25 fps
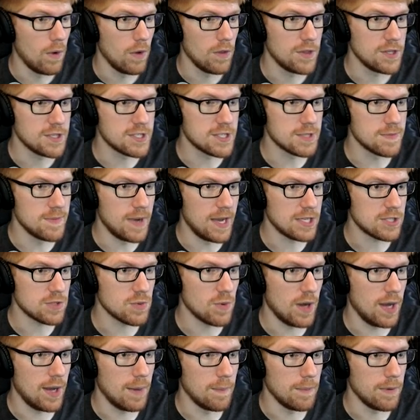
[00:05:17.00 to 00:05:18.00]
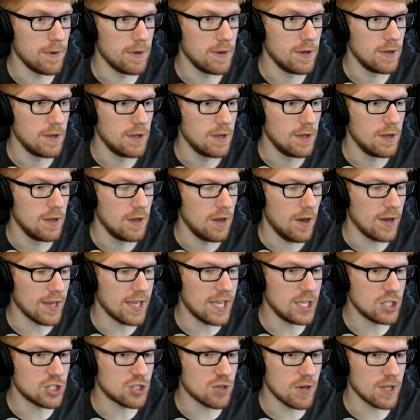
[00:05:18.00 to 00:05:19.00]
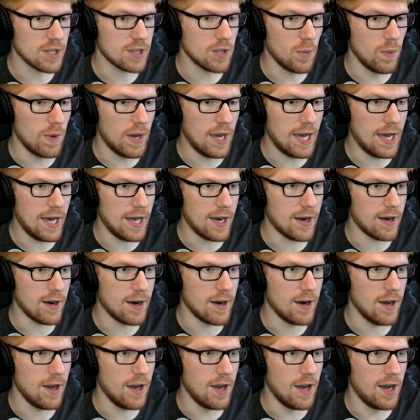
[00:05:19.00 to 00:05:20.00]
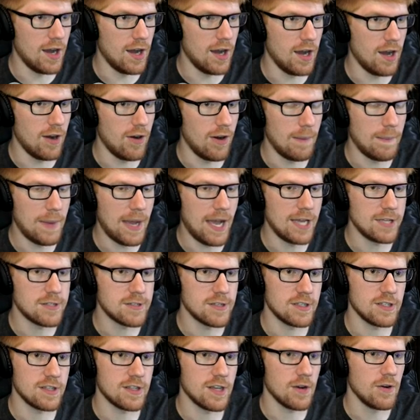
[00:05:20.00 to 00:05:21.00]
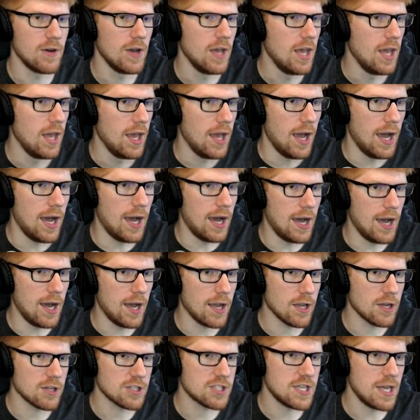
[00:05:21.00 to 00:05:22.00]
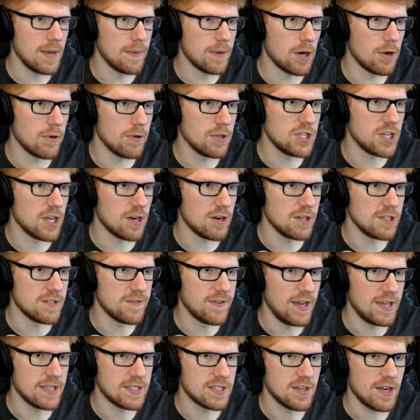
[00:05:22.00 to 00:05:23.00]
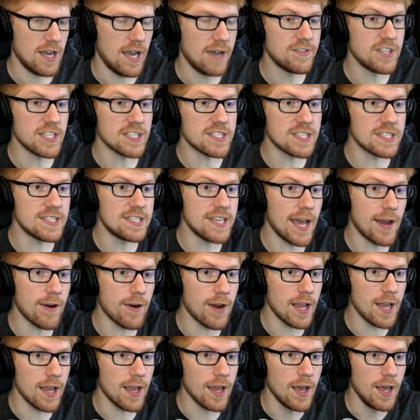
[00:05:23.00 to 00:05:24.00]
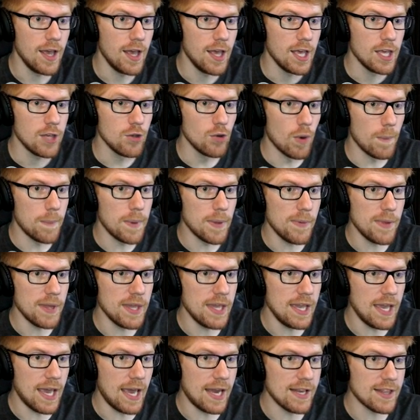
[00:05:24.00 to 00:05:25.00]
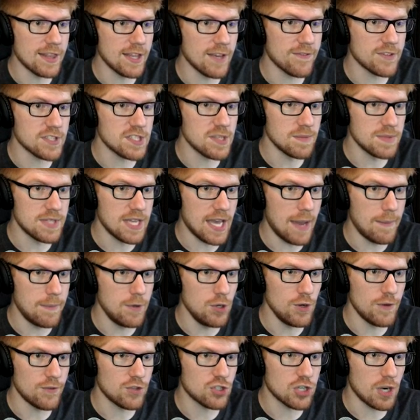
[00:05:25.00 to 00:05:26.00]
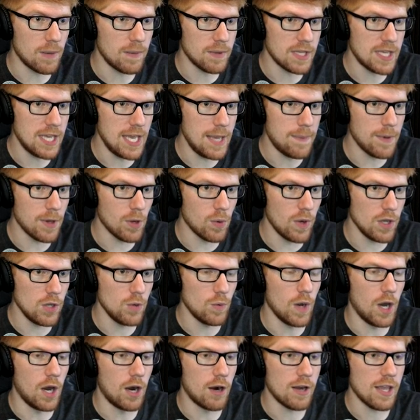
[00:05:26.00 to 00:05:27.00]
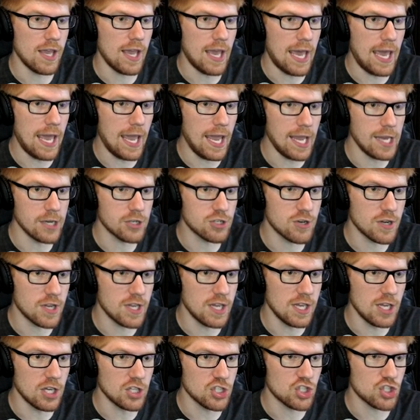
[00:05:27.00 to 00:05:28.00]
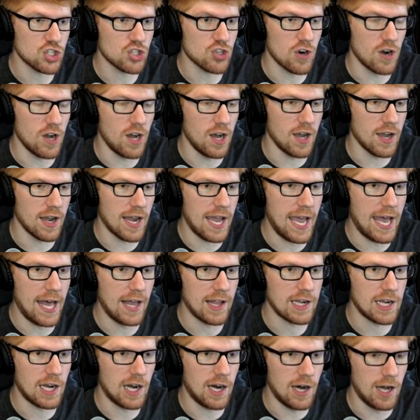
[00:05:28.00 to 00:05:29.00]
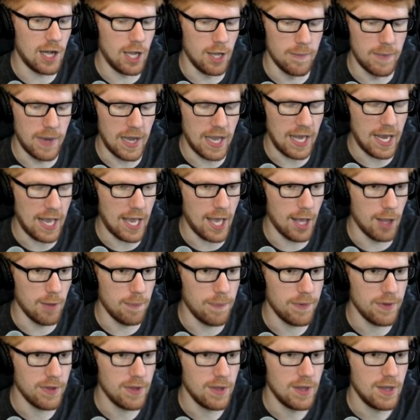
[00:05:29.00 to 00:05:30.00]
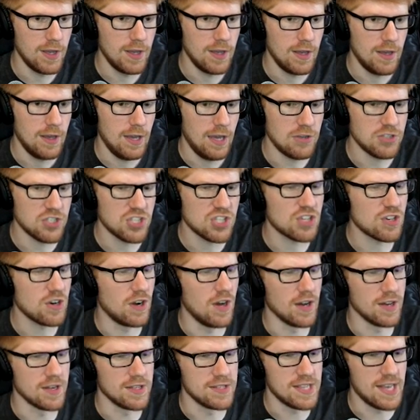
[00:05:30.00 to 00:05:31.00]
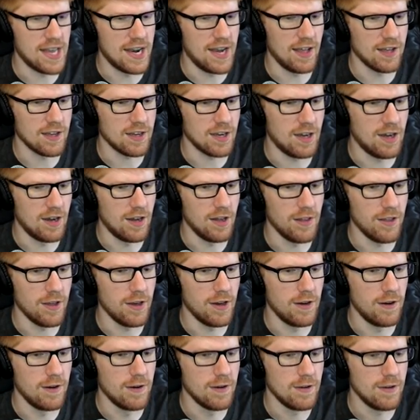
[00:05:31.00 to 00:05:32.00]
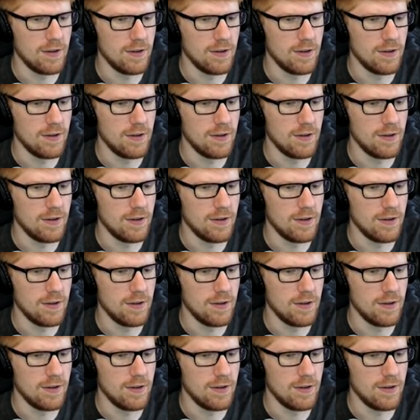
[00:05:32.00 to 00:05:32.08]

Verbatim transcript: This is my swamp. I can't drink the water. Oh, I'm hydrated though. Uh, your stamina regenerates faster. I have dysentery. You won't be able to eat anything for some time and you have trouble keeping what you already ate. Drinking a strong alcohol might help. How strong is that alcohol though?